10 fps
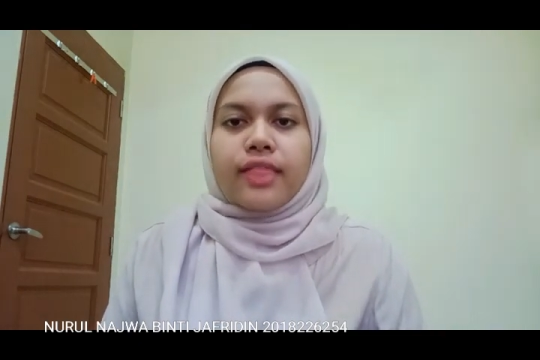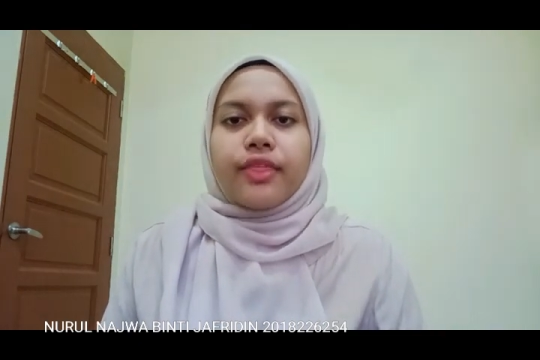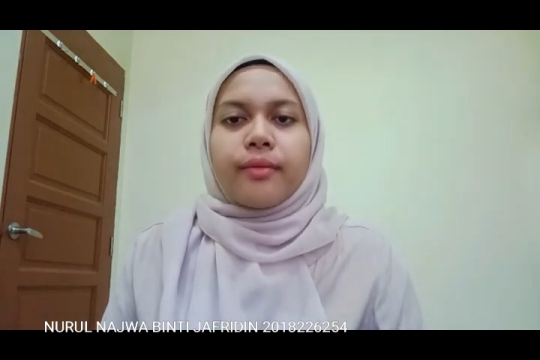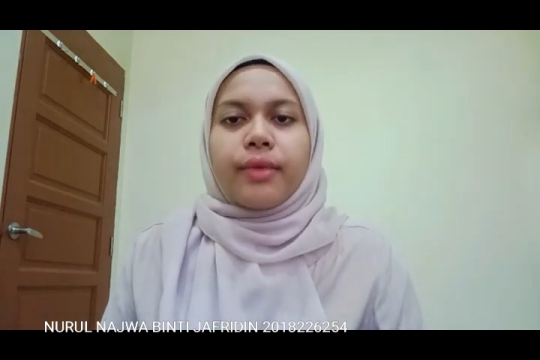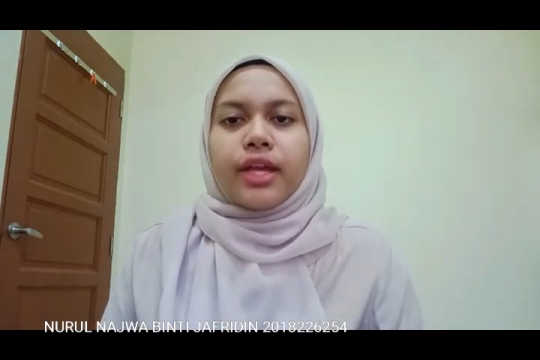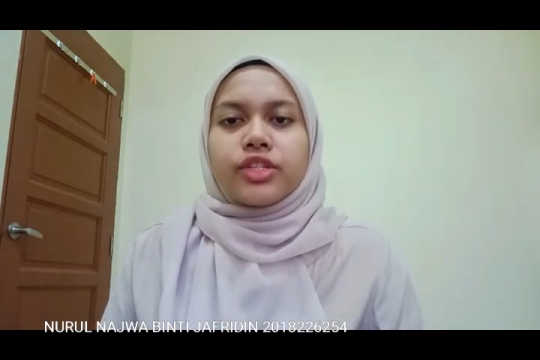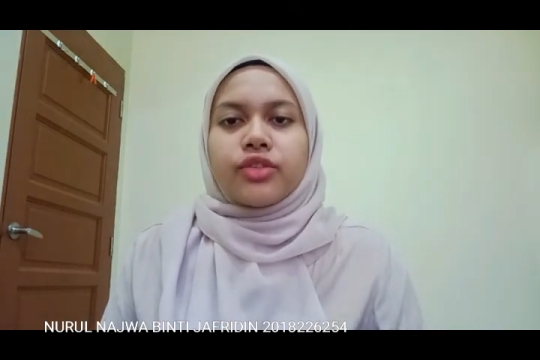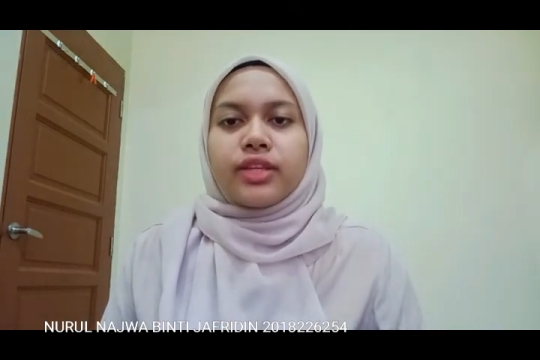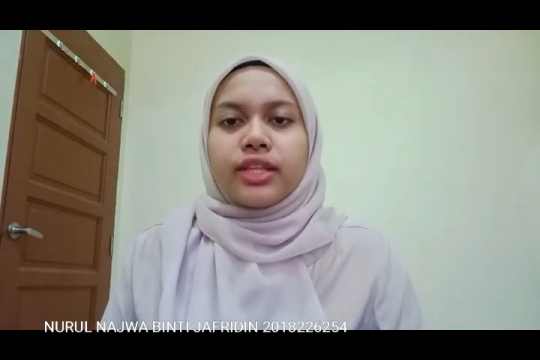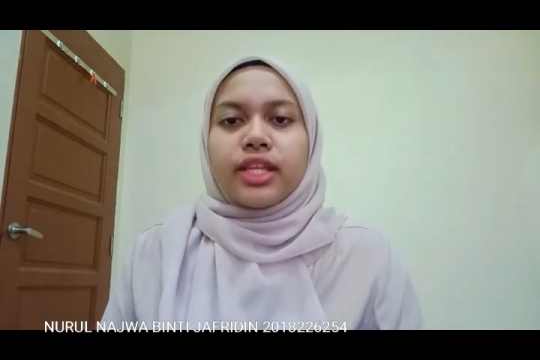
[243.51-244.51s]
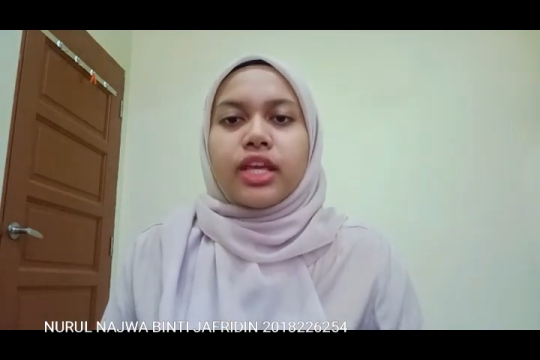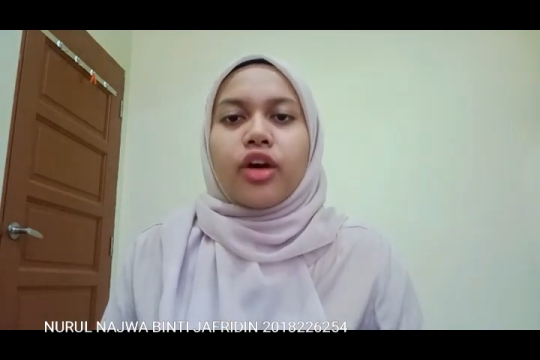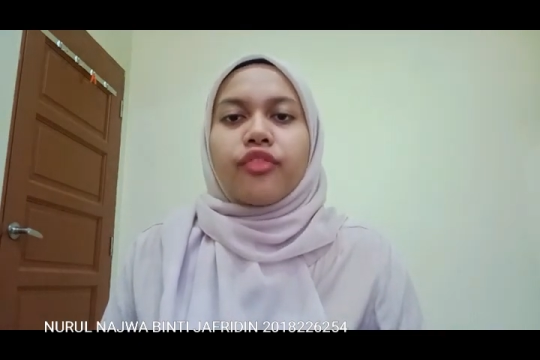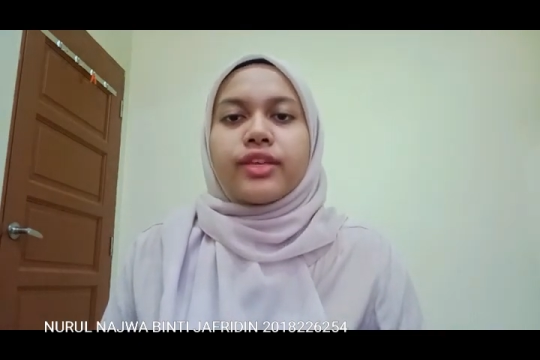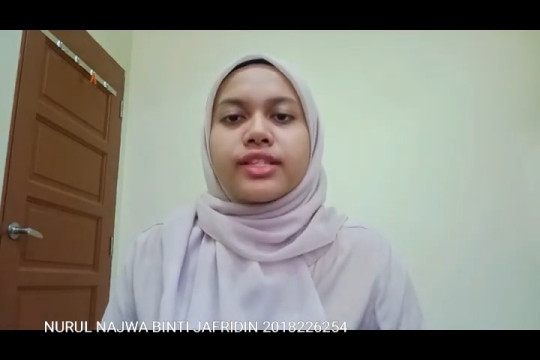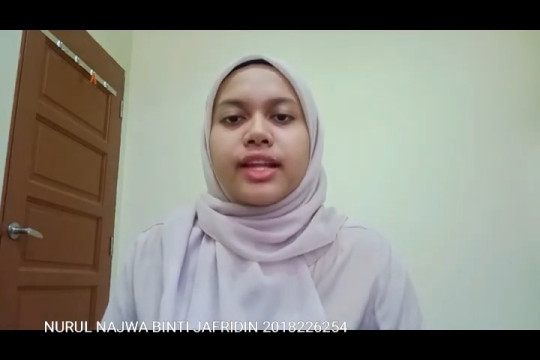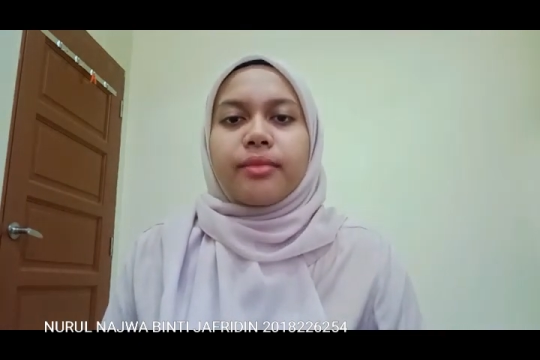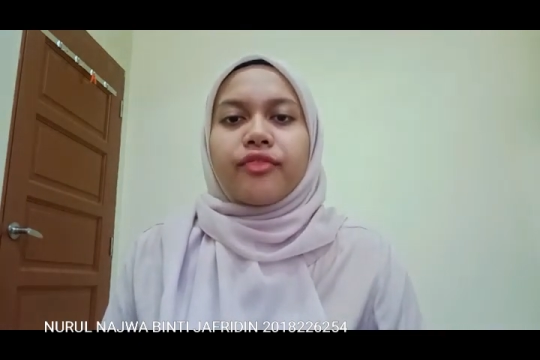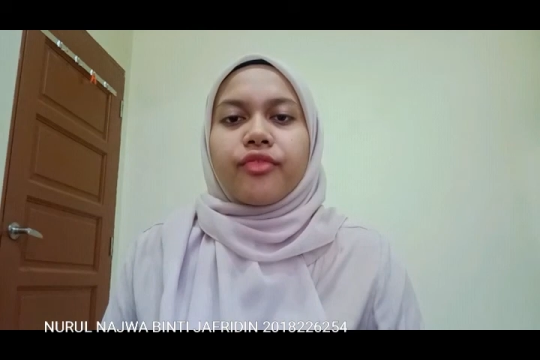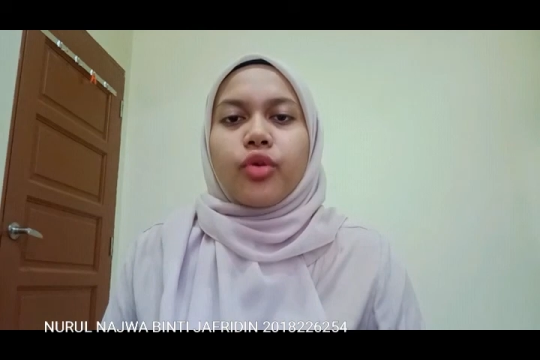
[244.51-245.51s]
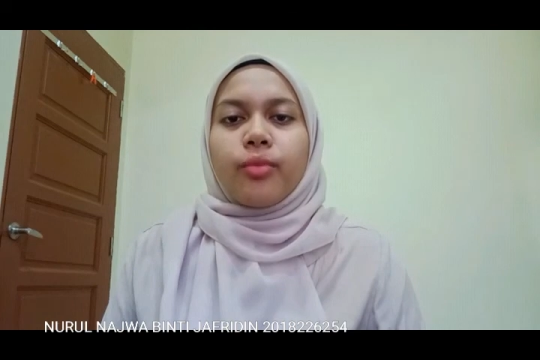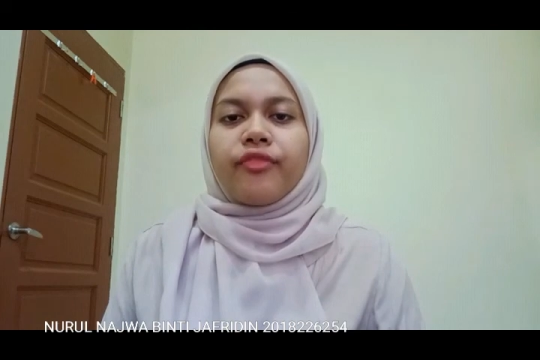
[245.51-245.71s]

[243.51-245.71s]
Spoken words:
The majority of Islamic home